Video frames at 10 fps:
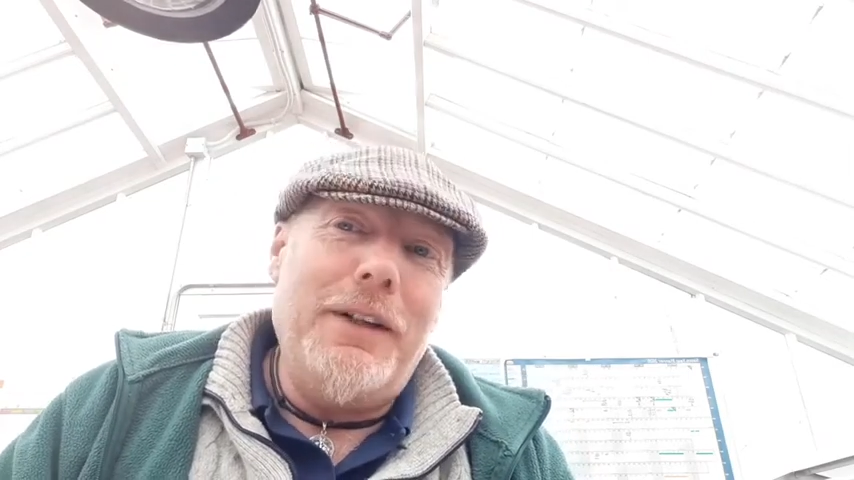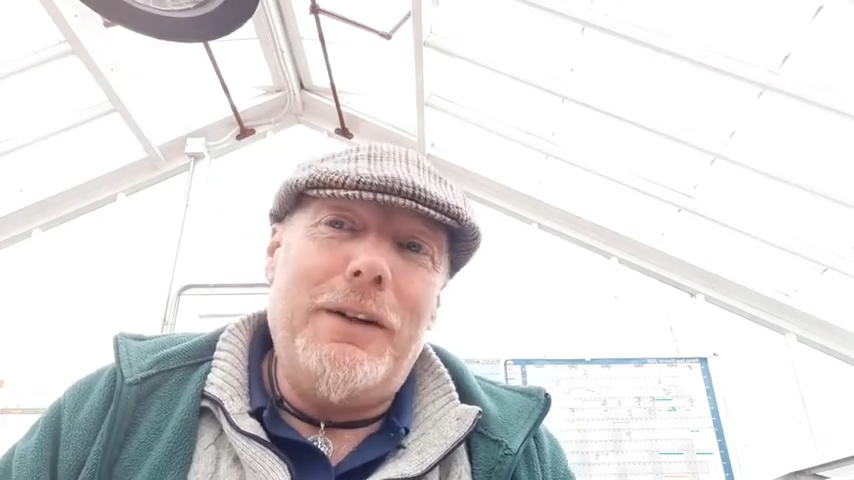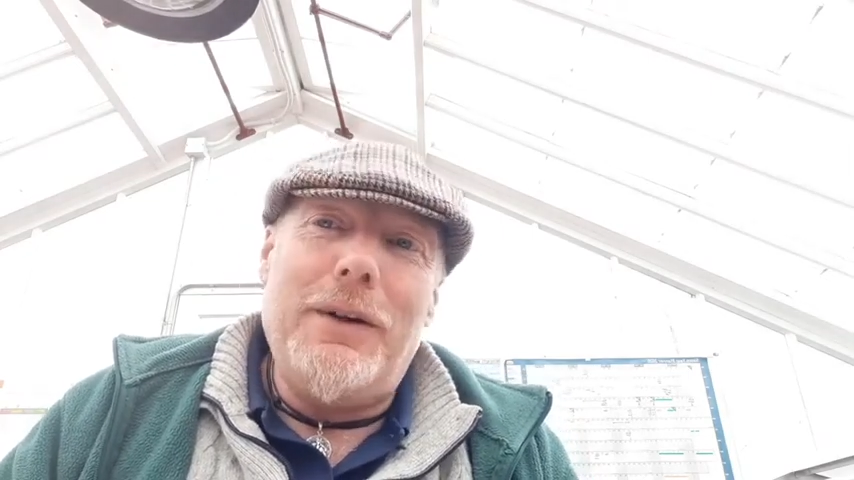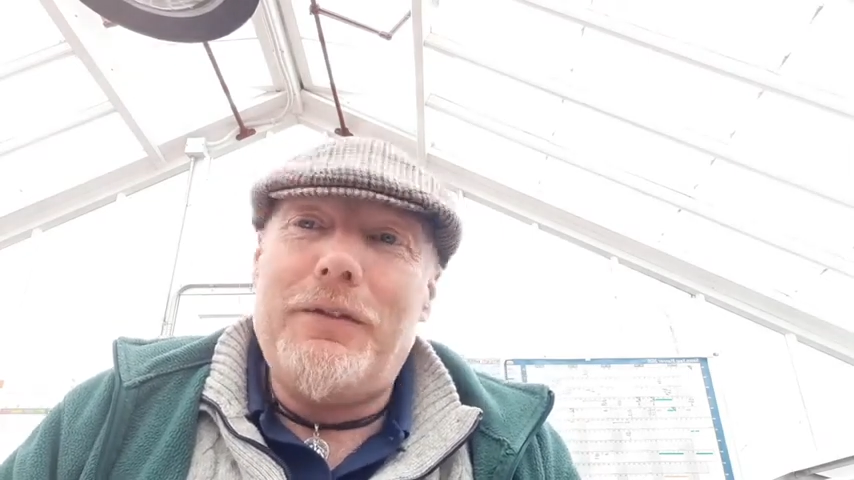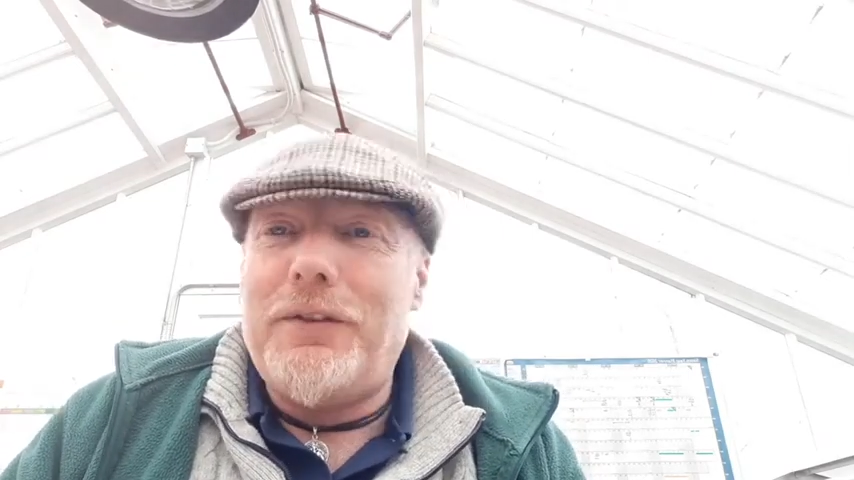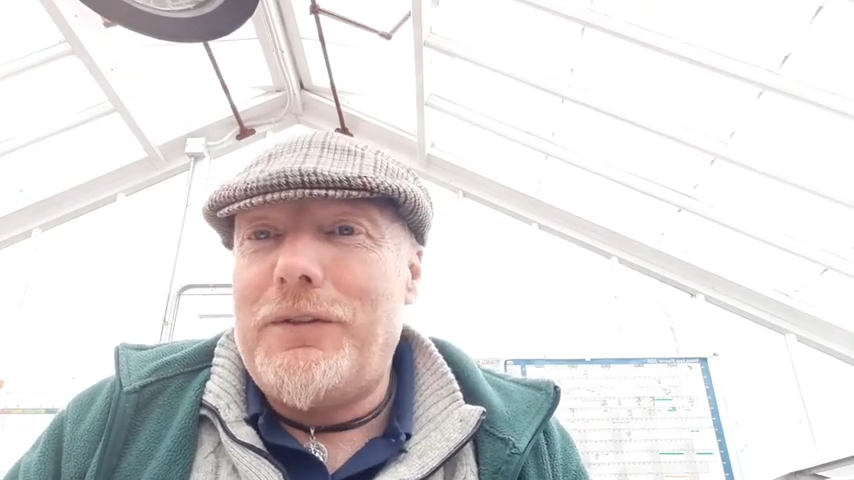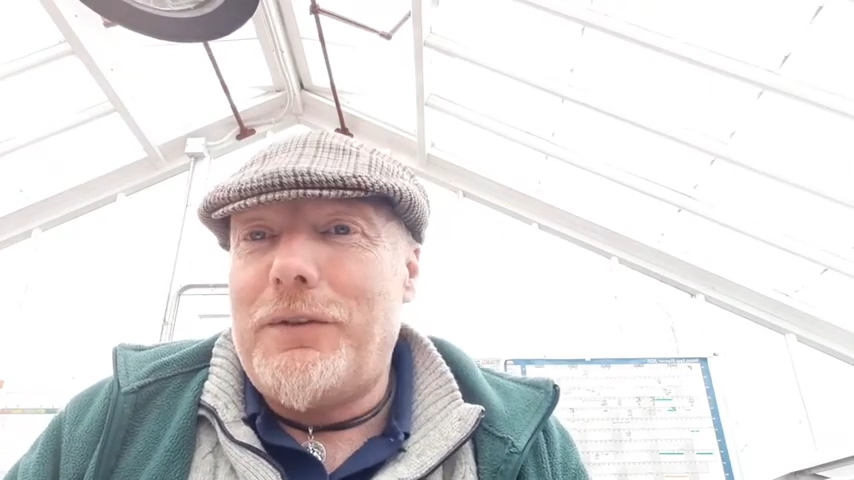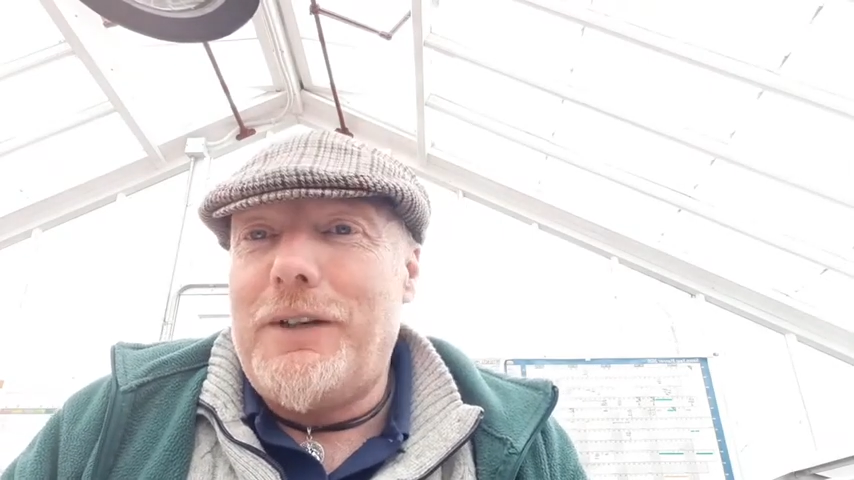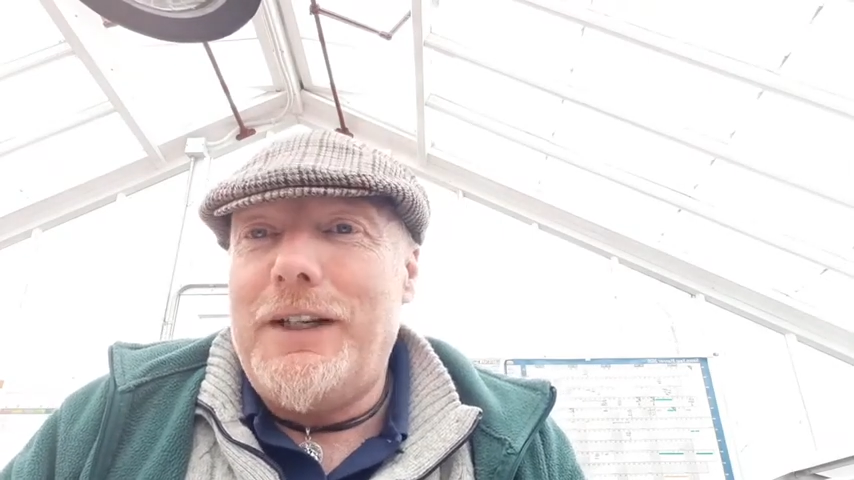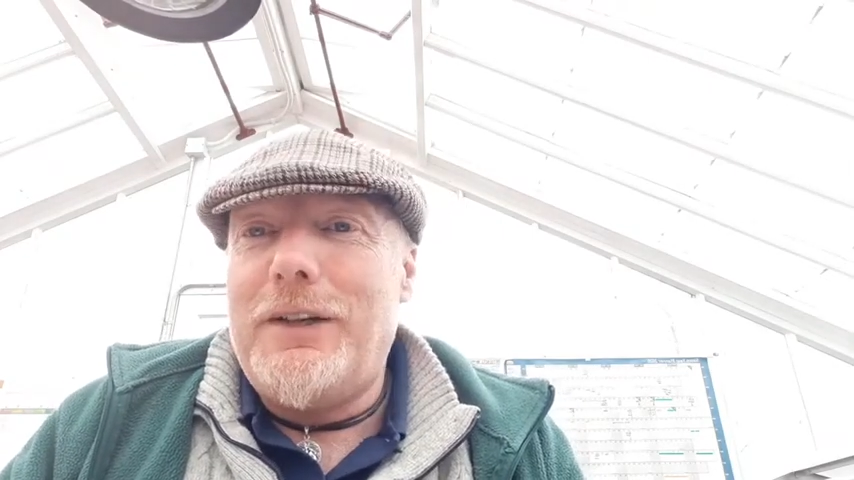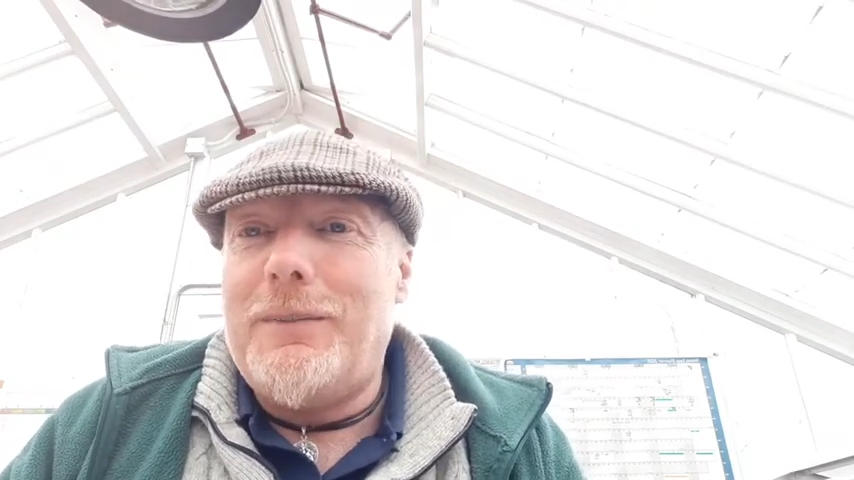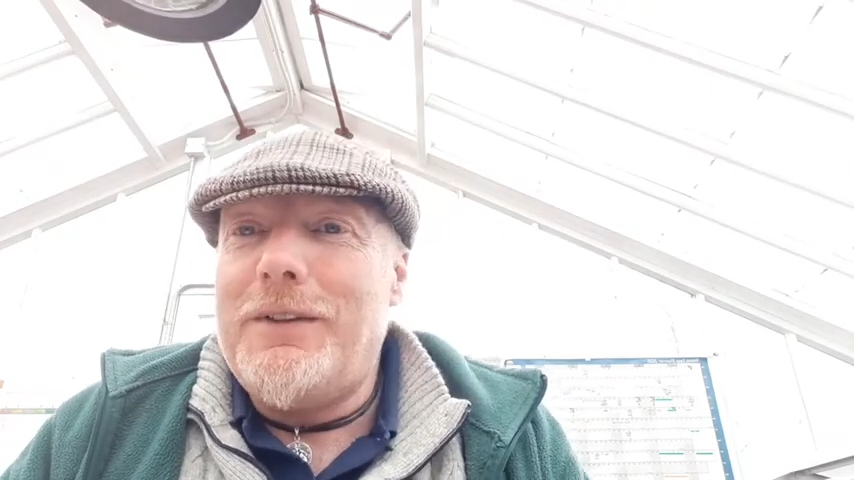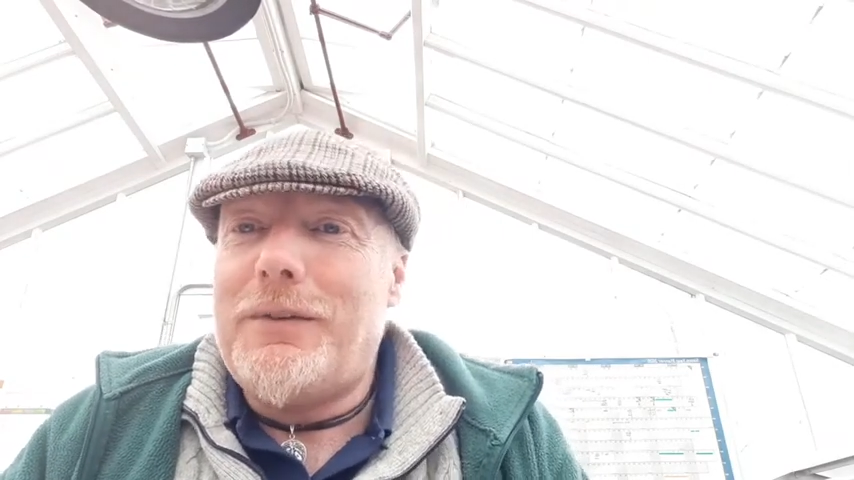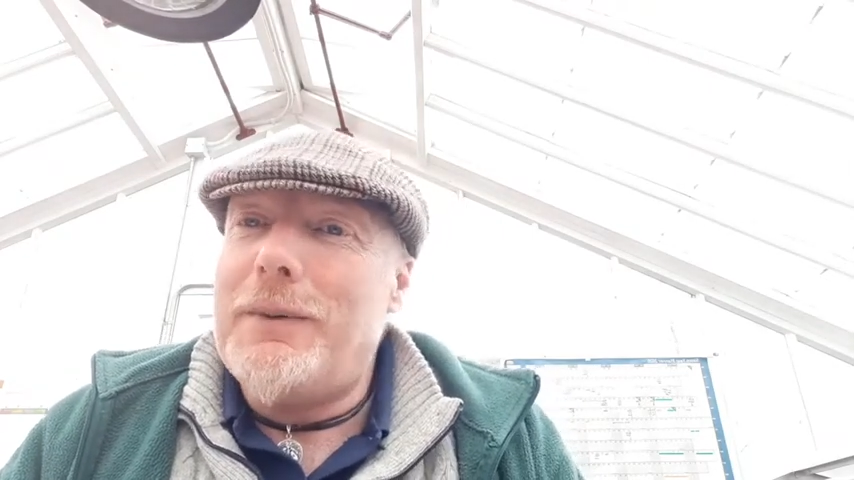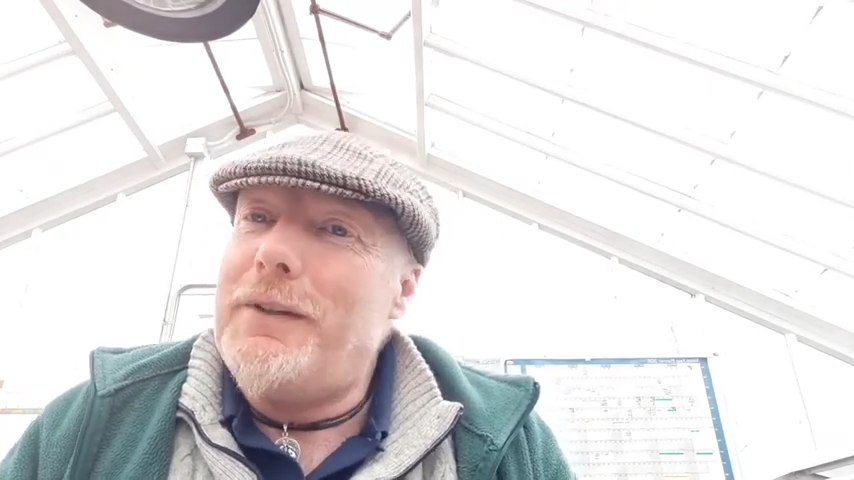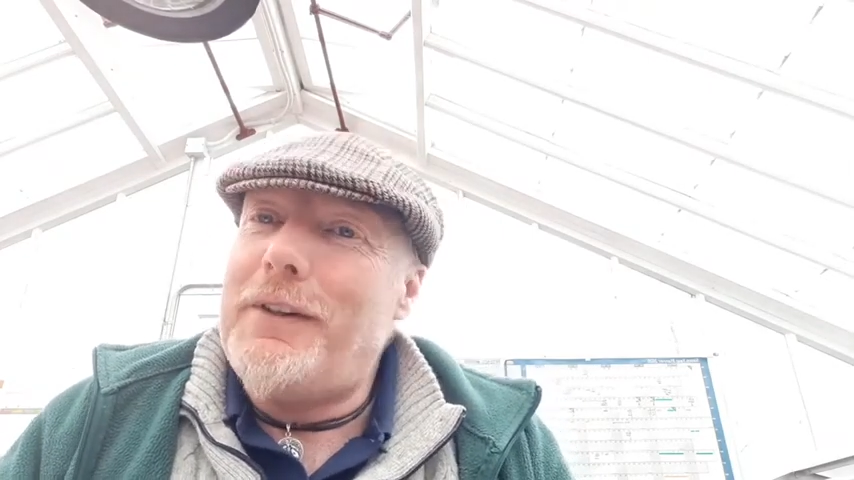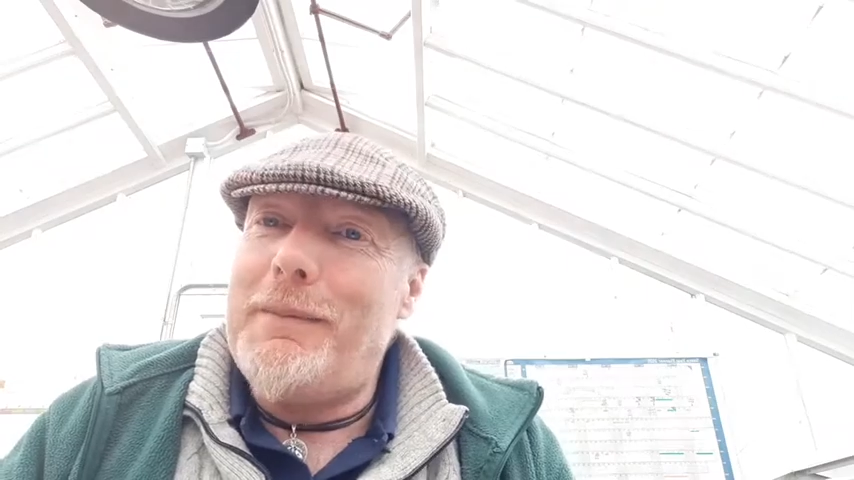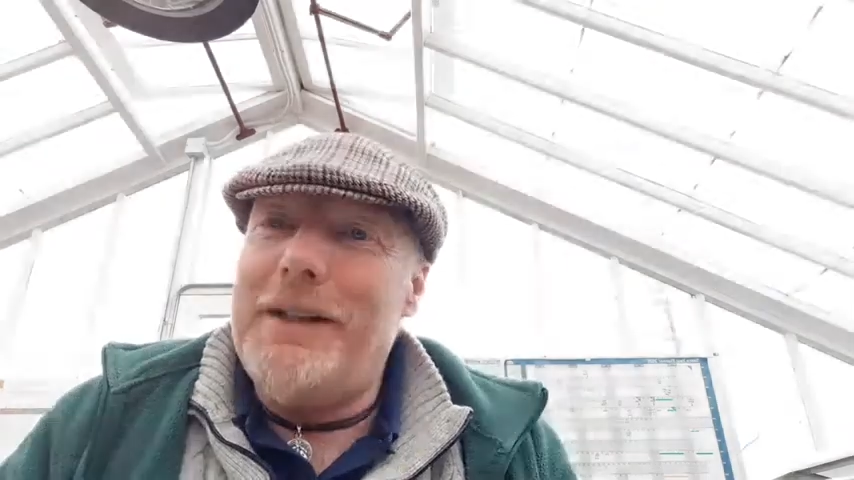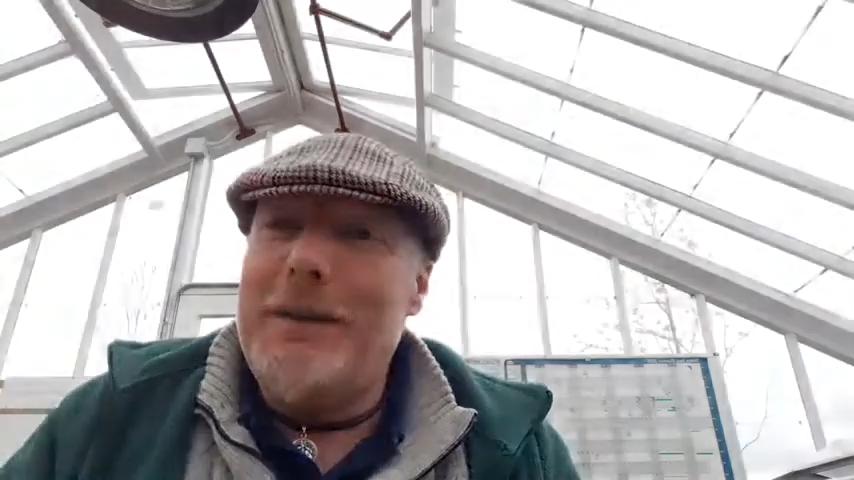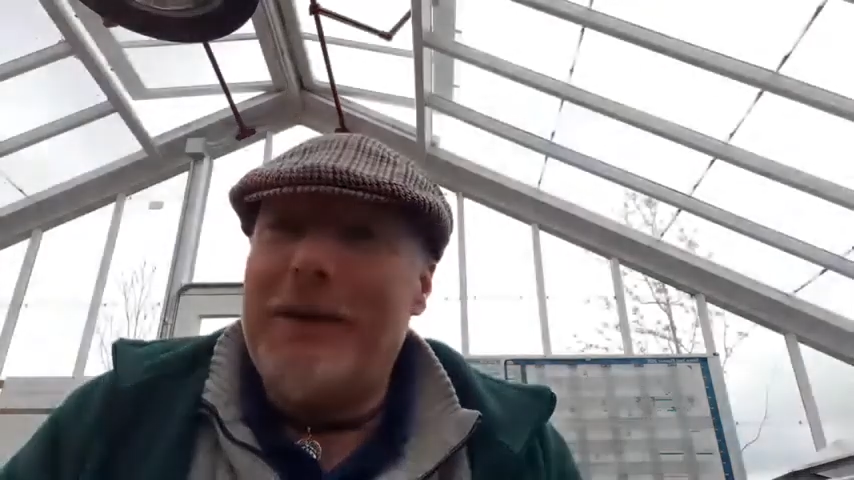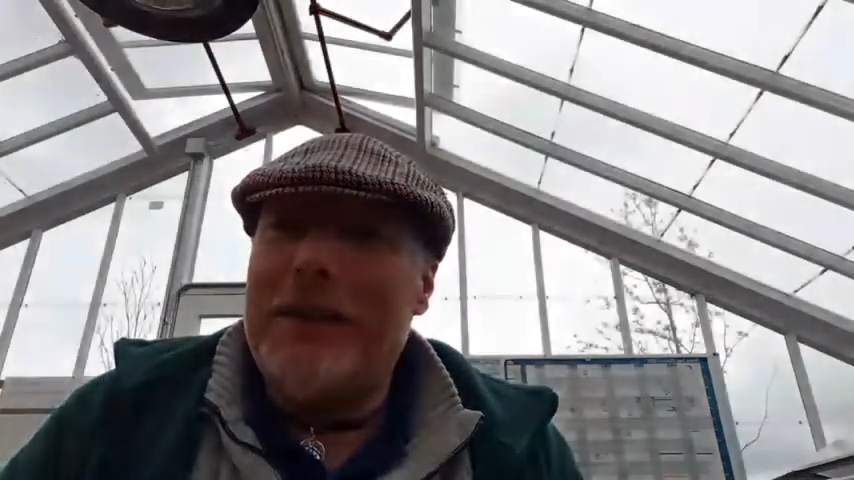or any comments or want to send me any pictures,